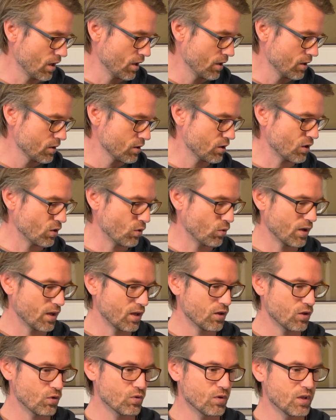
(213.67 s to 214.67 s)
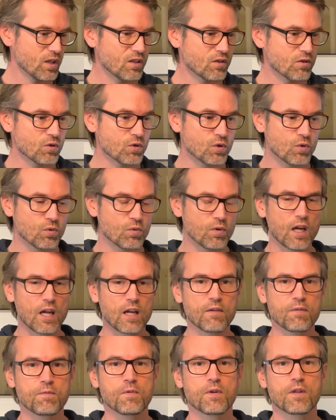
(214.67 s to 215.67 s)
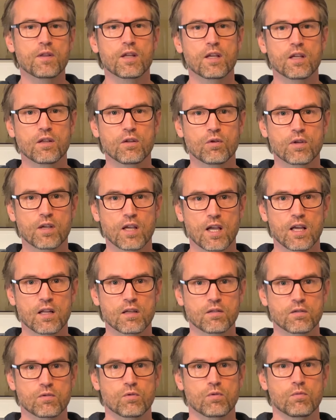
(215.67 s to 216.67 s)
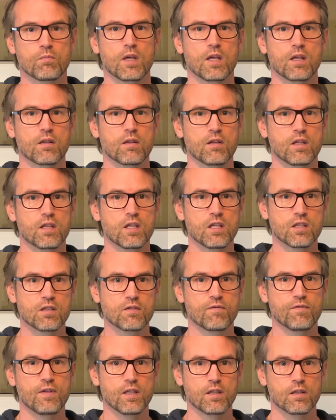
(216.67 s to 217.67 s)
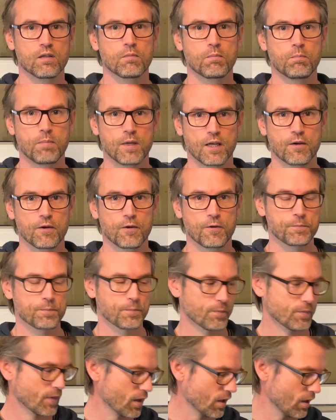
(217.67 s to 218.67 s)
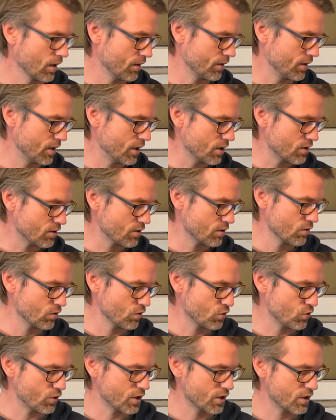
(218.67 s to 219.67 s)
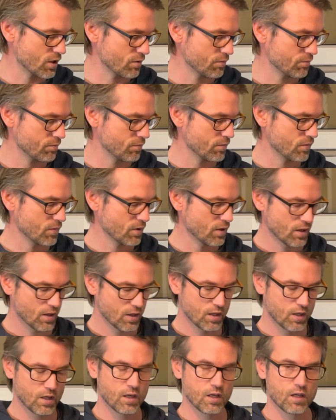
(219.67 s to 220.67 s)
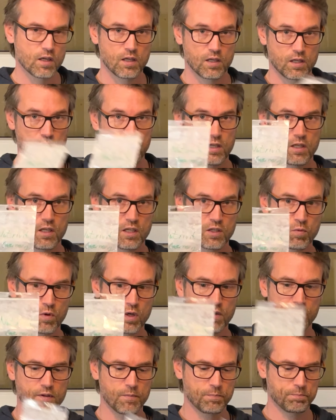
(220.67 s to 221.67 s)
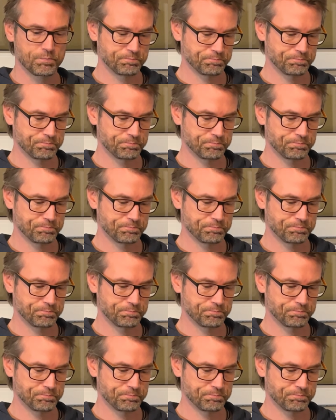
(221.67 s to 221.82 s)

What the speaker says: So you need to do everything you can to make the yeast feel better. Yeast nutrition is one of them.